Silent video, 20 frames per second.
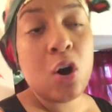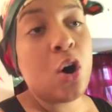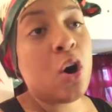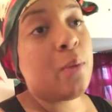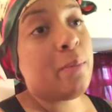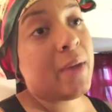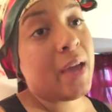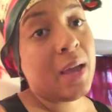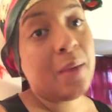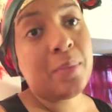
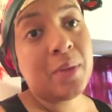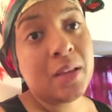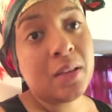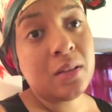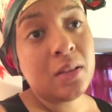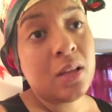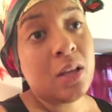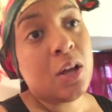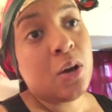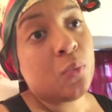Or
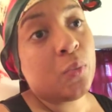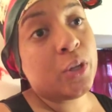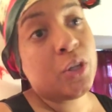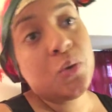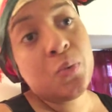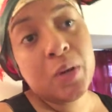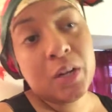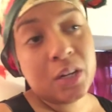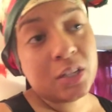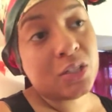maybe when
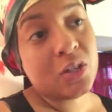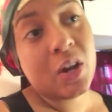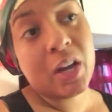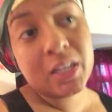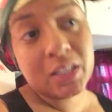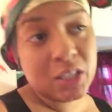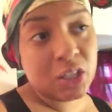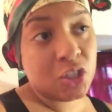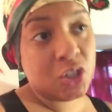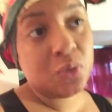you in a
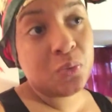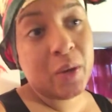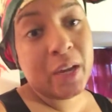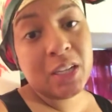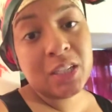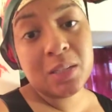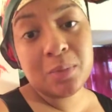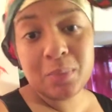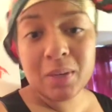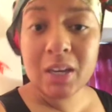dark
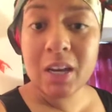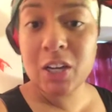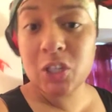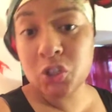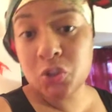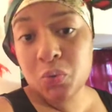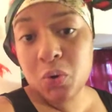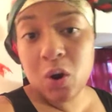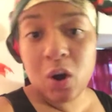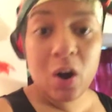situation
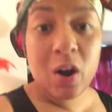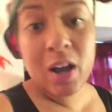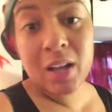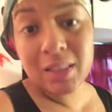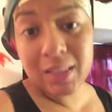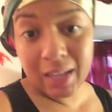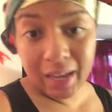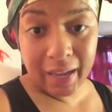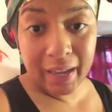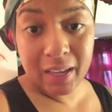because you are
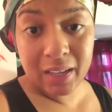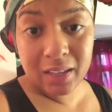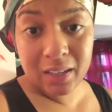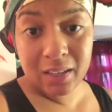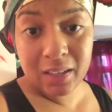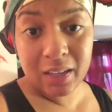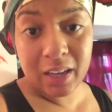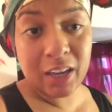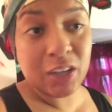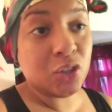light
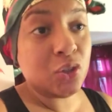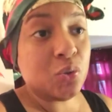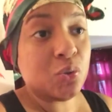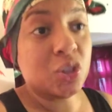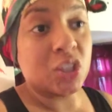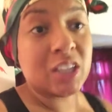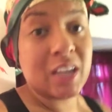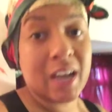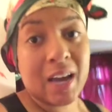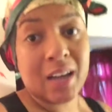and you
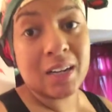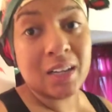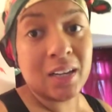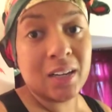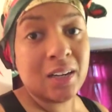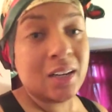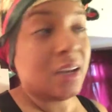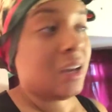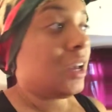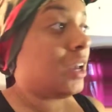
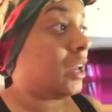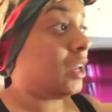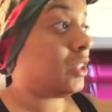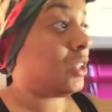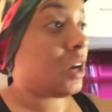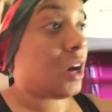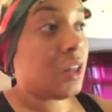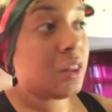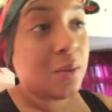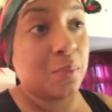shining
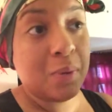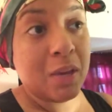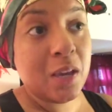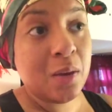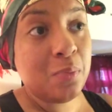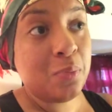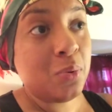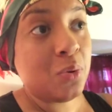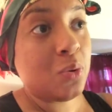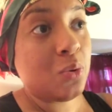and other
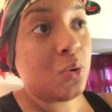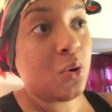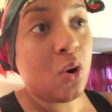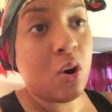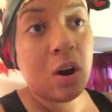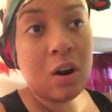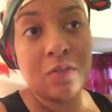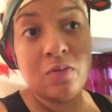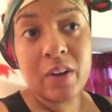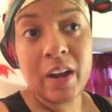people
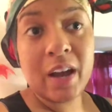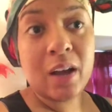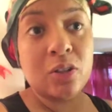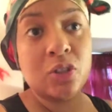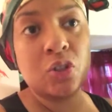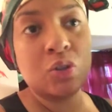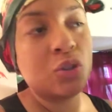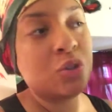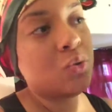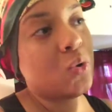are
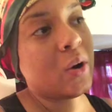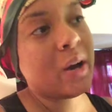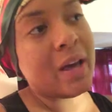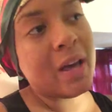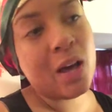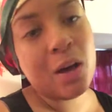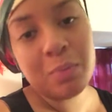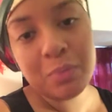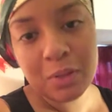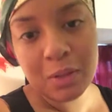around you, you gonna
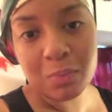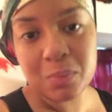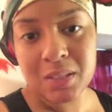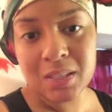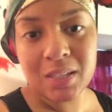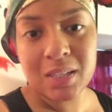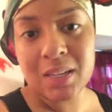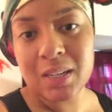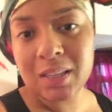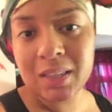help them
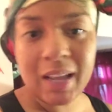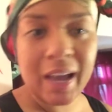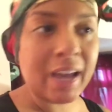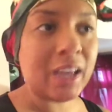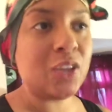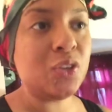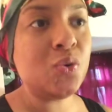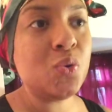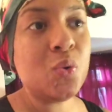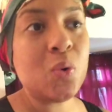see the
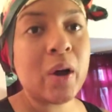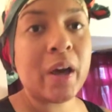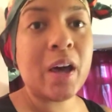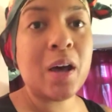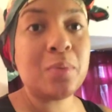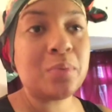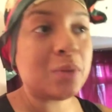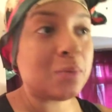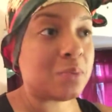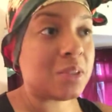light. You gonna
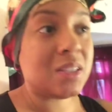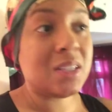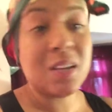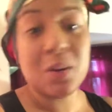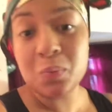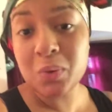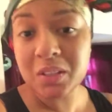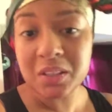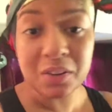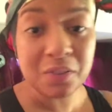help them
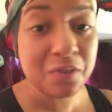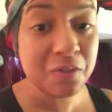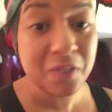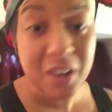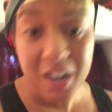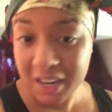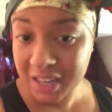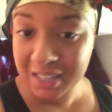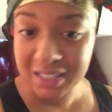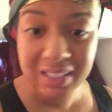see what the
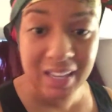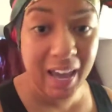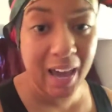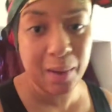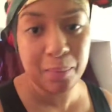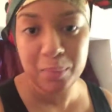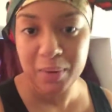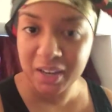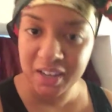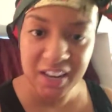fuck is
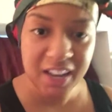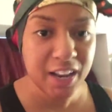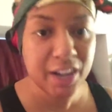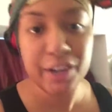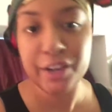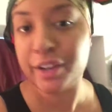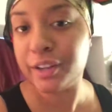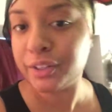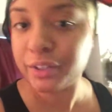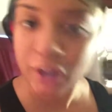happening
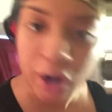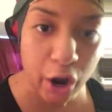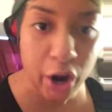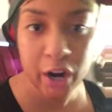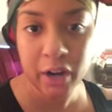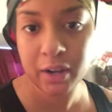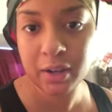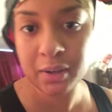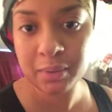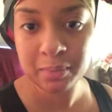in the
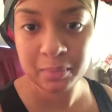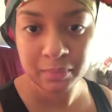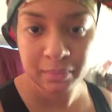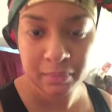dark.